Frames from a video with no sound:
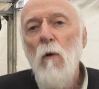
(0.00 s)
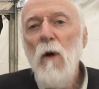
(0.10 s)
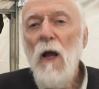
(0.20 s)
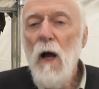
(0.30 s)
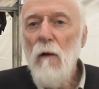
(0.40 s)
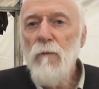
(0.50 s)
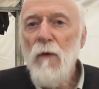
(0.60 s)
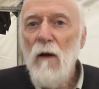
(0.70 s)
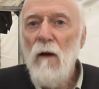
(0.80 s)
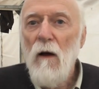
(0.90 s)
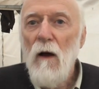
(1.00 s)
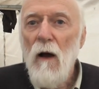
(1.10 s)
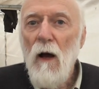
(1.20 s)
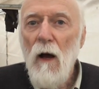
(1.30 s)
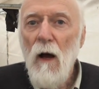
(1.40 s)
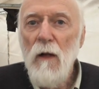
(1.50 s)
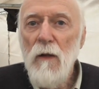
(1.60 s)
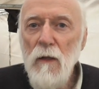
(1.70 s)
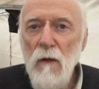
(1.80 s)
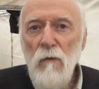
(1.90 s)
We have
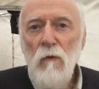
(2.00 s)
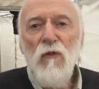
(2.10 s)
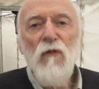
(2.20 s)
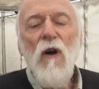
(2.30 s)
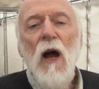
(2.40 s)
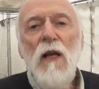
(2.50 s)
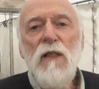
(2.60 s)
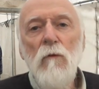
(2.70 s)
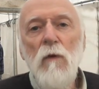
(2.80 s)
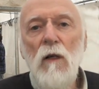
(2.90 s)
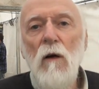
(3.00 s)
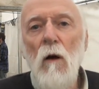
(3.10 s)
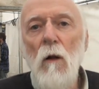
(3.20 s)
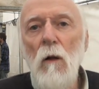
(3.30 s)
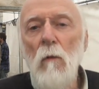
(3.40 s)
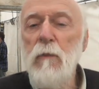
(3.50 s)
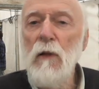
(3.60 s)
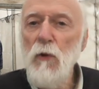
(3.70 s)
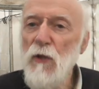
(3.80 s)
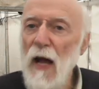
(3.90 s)
another variety we call
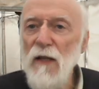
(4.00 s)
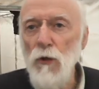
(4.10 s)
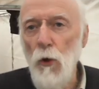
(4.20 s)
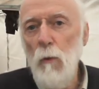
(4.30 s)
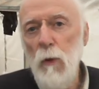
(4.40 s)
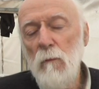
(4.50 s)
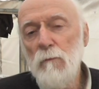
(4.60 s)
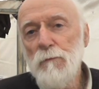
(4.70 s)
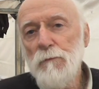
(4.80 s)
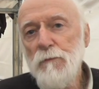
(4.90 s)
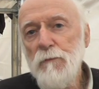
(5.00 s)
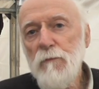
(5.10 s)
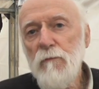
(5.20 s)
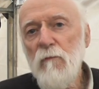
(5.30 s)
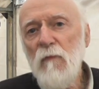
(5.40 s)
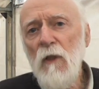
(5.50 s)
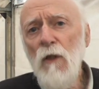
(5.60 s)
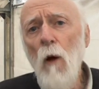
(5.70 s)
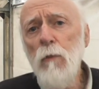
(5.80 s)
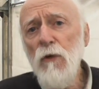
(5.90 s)
Blue Danube.
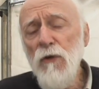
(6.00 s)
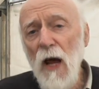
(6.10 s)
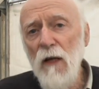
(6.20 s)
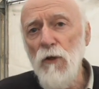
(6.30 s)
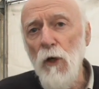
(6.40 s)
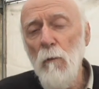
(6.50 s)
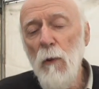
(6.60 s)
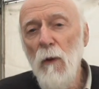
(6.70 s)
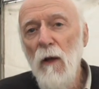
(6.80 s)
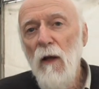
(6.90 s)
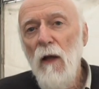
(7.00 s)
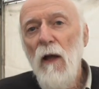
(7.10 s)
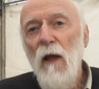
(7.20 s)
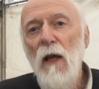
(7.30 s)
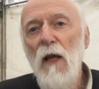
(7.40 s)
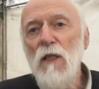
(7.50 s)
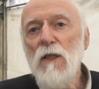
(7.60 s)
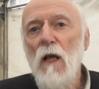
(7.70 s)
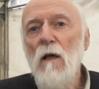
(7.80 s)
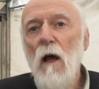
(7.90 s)
Now, Blue Danube
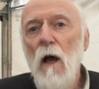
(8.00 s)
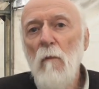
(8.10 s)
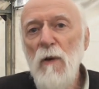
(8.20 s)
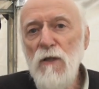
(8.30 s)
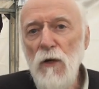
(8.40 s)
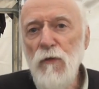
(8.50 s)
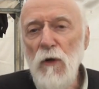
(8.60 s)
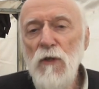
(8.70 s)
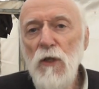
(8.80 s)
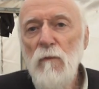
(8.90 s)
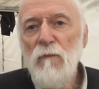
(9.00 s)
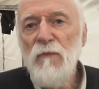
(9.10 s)
is a bit different.